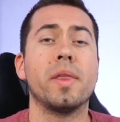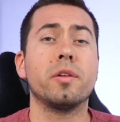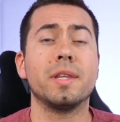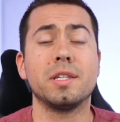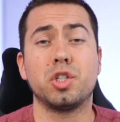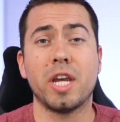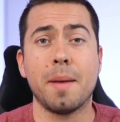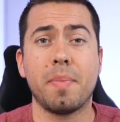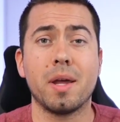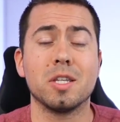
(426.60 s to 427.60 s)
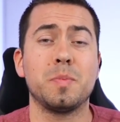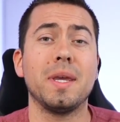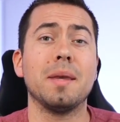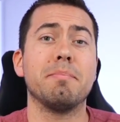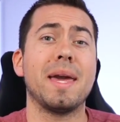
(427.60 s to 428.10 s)
whether this chatbot is
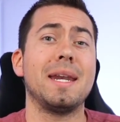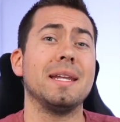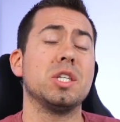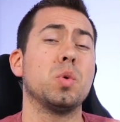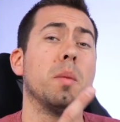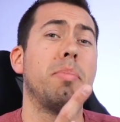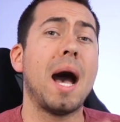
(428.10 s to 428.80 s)
being embedded into a